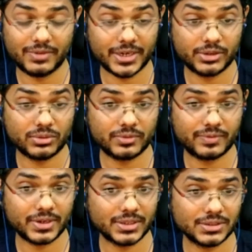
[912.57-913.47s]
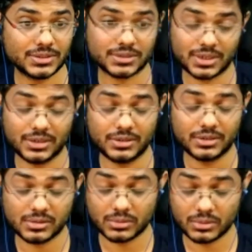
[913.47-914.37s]
very good friends
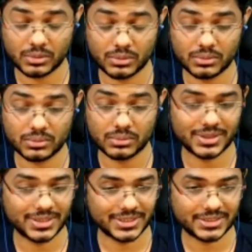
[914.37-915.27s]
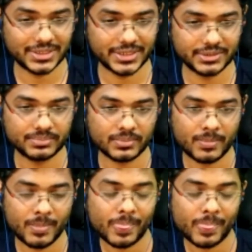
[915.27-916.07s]
until to this day.